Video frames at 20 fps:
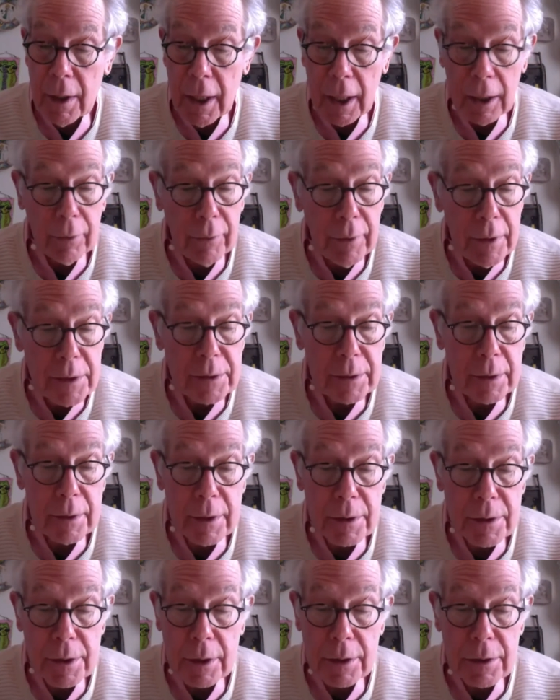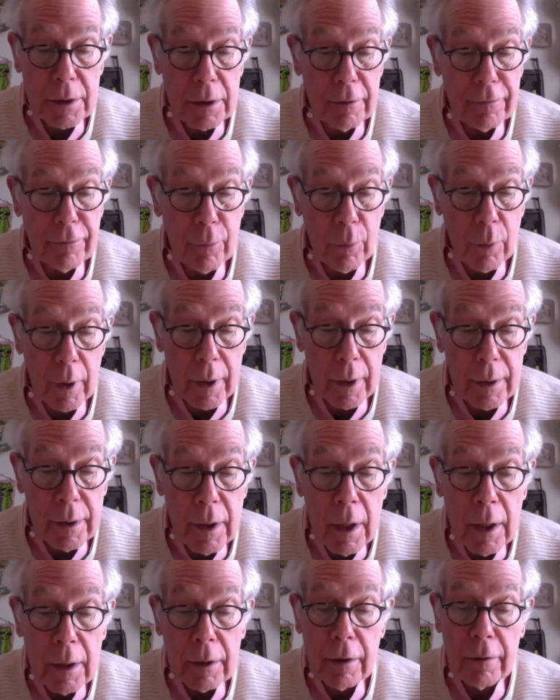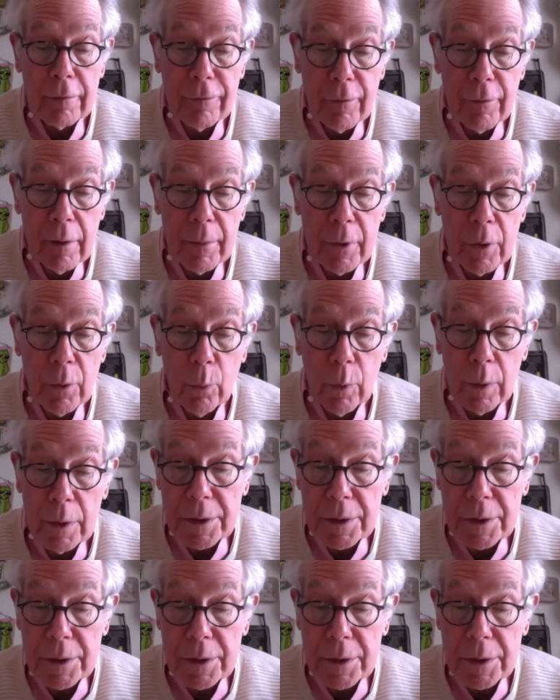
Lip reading: at least a decision afforded, confirming one